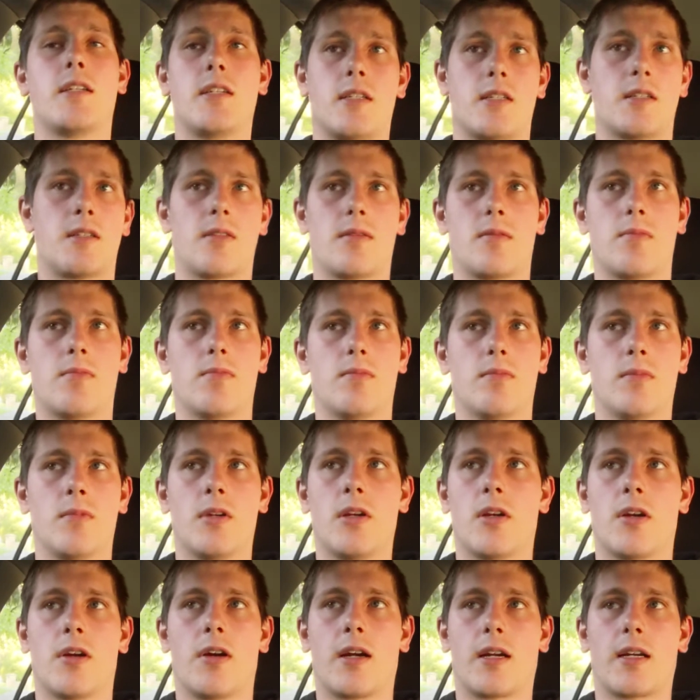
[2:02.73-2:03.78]
just
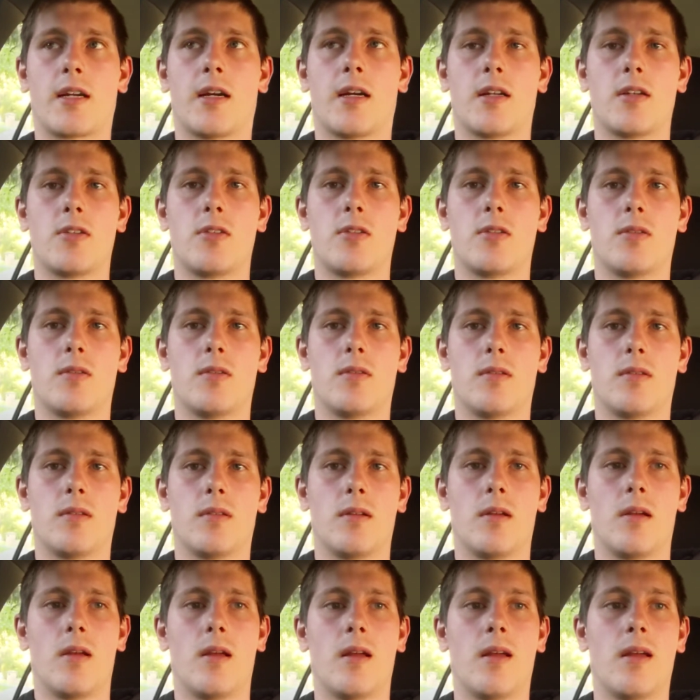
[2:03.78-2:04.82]
you know I can't.
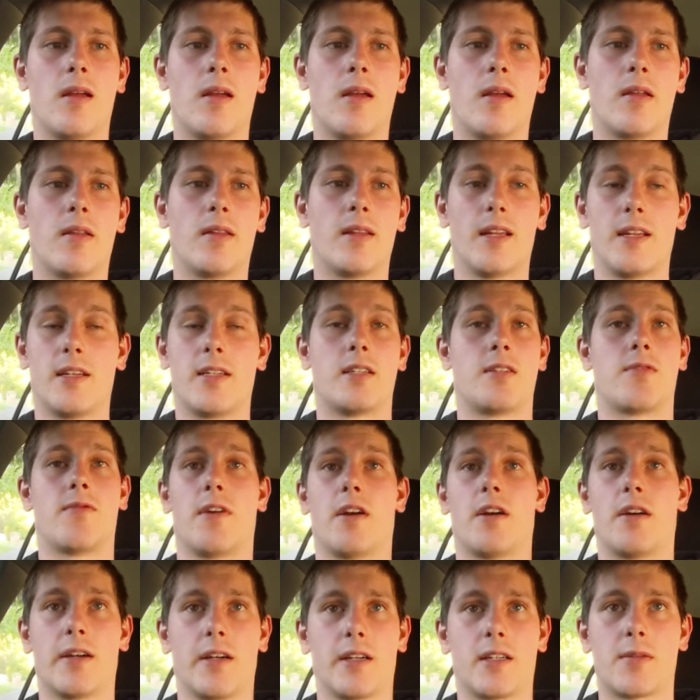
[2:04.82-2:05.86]
They're just
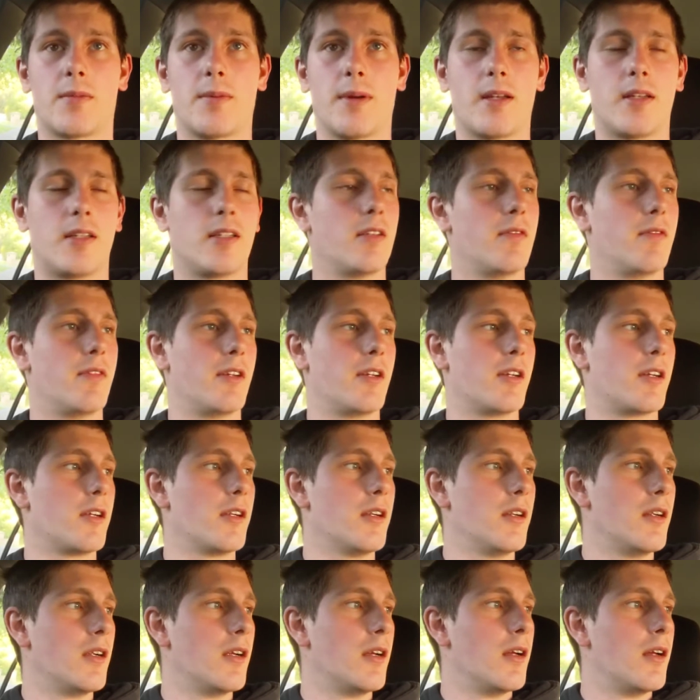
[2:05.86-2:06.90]
very expensive, you know.
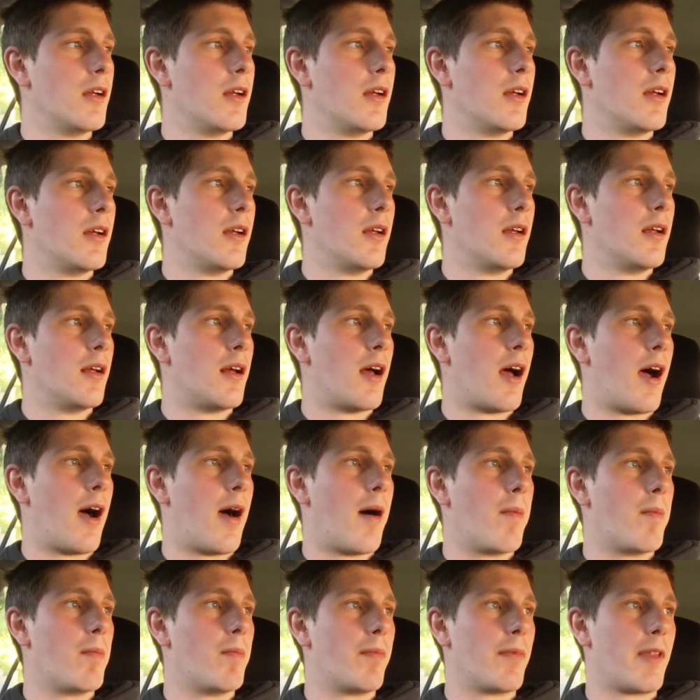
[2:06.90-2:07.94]

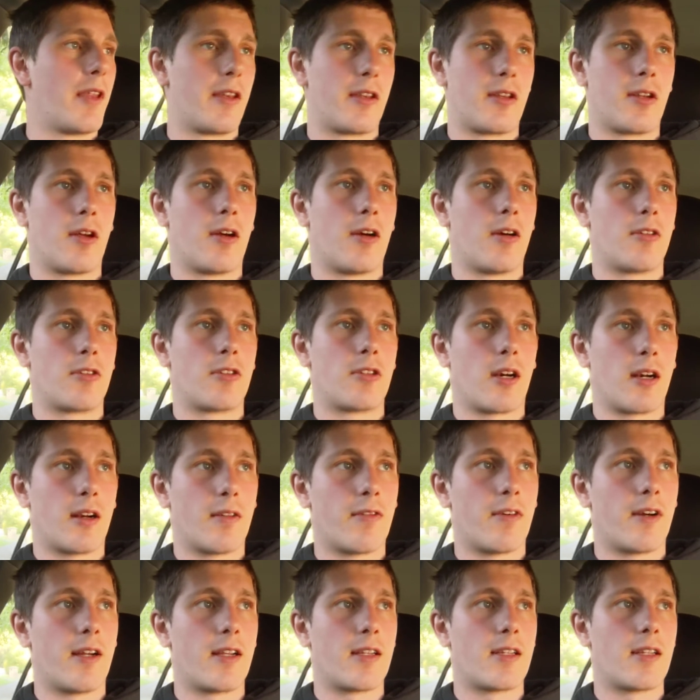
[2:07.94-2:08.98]
Um, and so I was trying
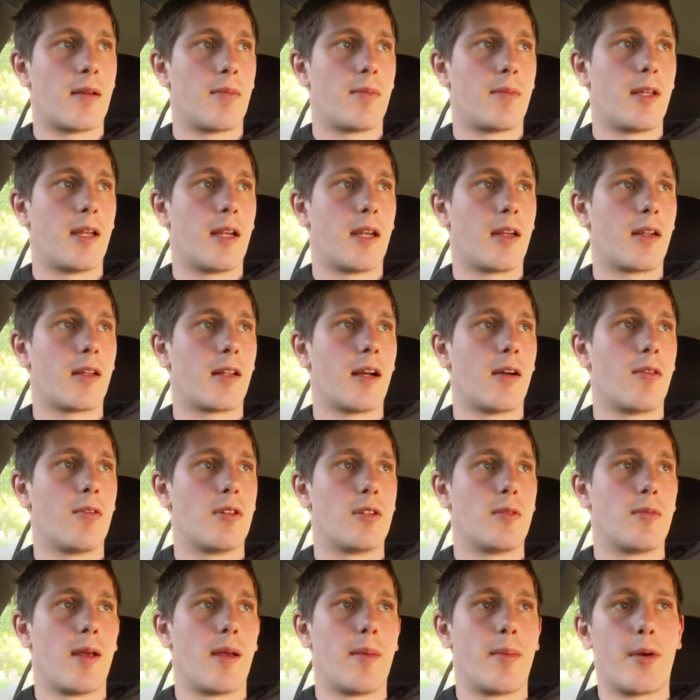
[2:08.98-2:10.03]
to find something that
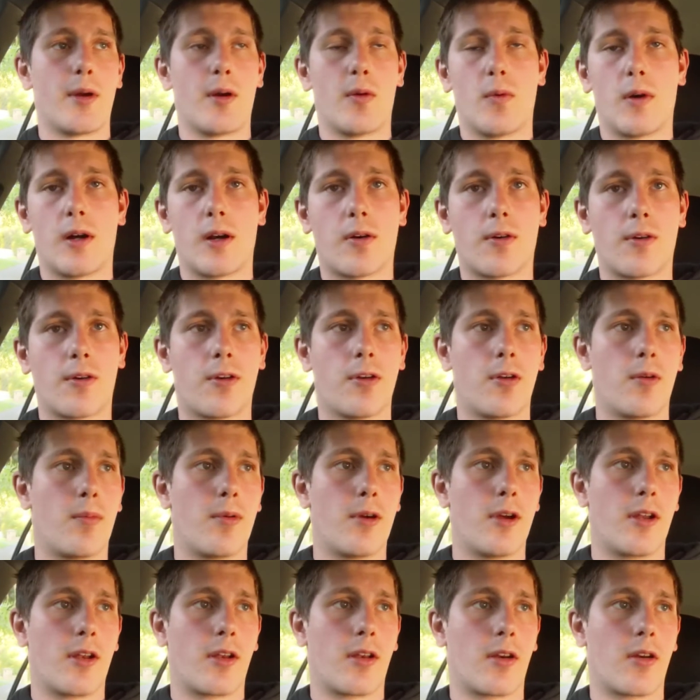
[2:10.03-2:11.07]
was maybe a one or two
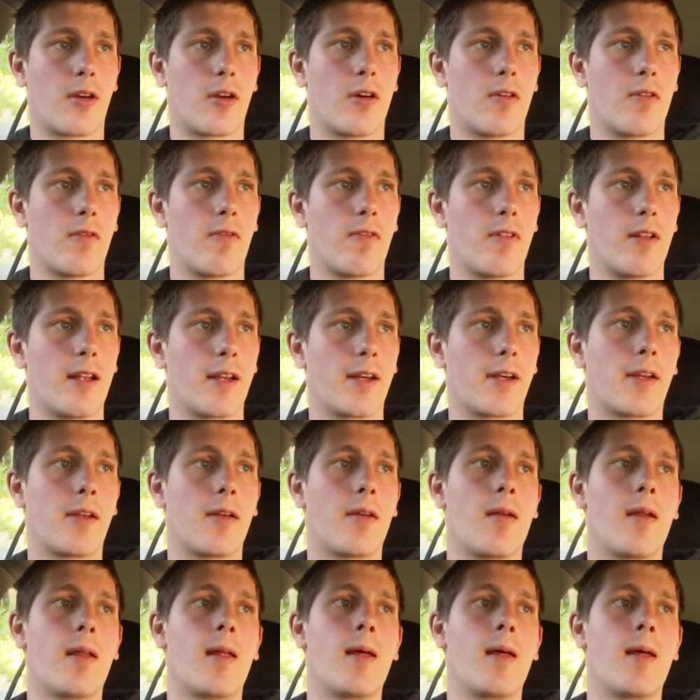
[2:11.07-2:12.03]
person conflict